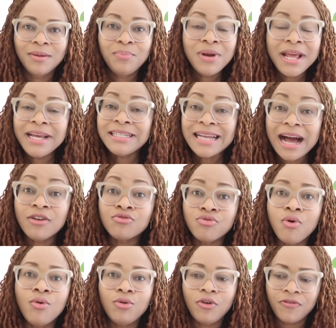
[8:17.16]
playing that
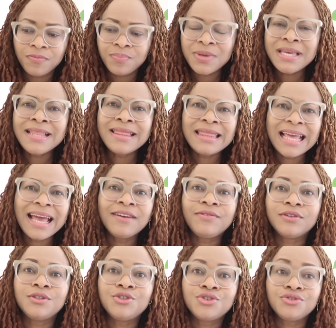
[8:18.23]
role of being there
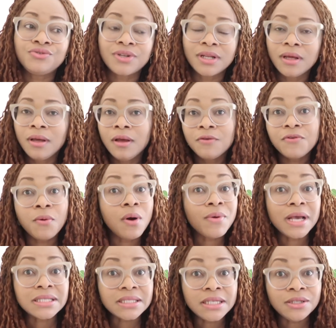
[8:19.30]
for the children. For what
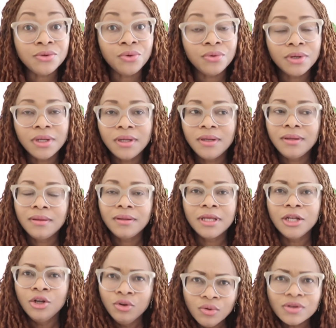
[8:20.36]
we are seeing, you know,
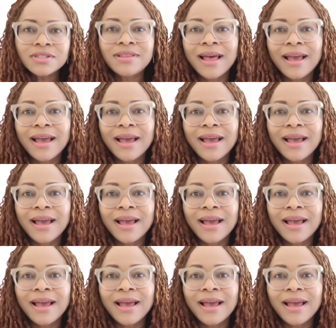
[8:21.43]
it looks